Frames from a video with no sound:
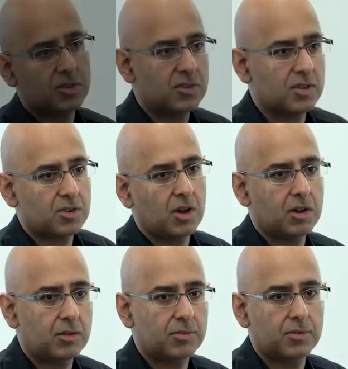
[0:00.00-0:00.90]
is this
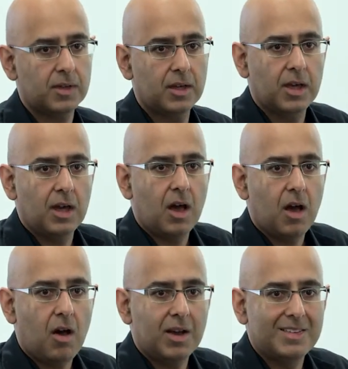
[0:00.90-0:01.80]
kind of
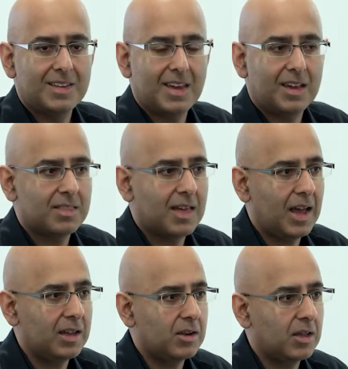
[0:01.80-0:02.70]
idea
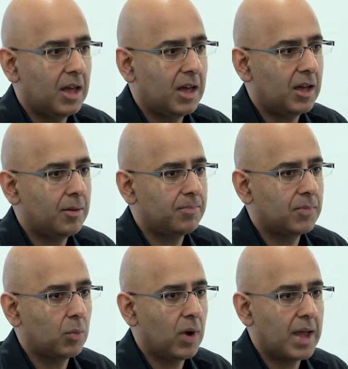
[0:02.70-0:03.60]
that
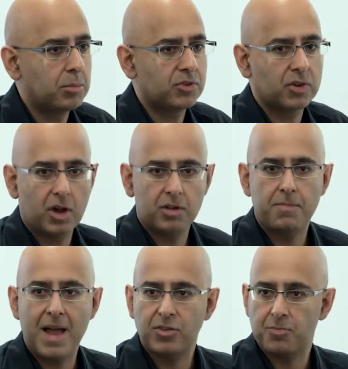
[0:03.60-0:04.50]
we're able to kind of
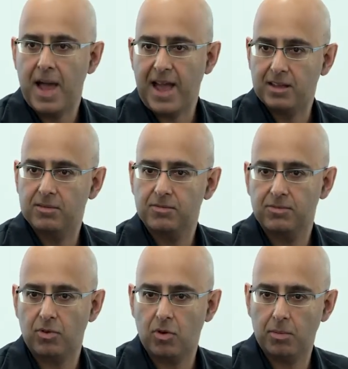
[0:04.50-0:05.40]
bounce back
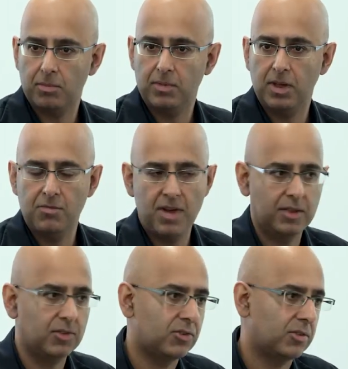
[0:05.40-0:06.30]
from
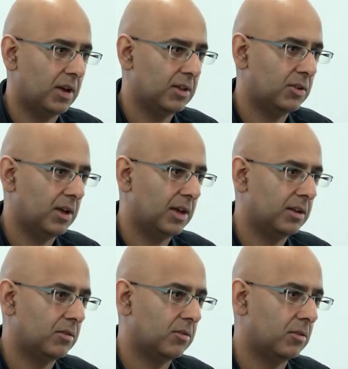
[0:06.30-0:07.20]
events,
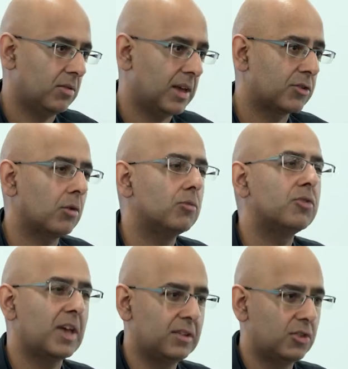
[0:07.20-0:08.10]
and they don't
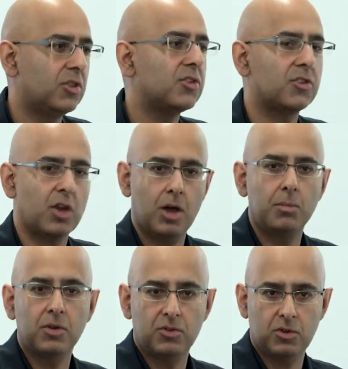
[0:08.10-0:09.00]
tend to
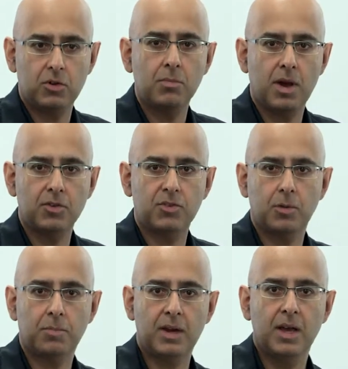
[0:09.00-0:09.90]
disturb us too much. So,
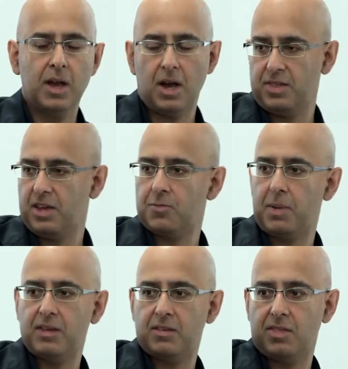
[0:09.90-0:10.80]
but I think it's
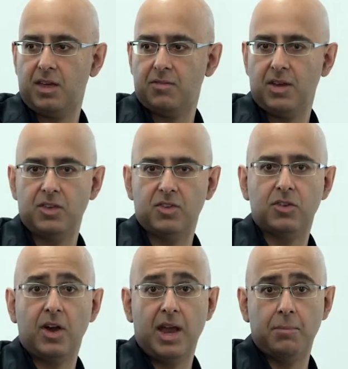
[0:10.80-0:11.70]
better to think of it as a
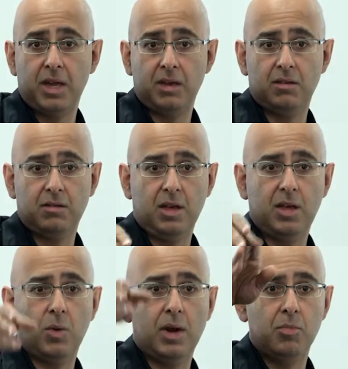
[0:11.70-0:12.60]
dynamic
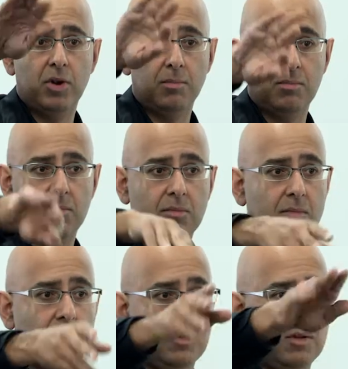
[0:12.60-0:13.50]
equilibrium.
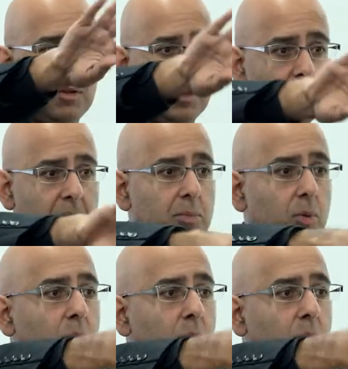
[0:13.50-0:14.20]
You know, people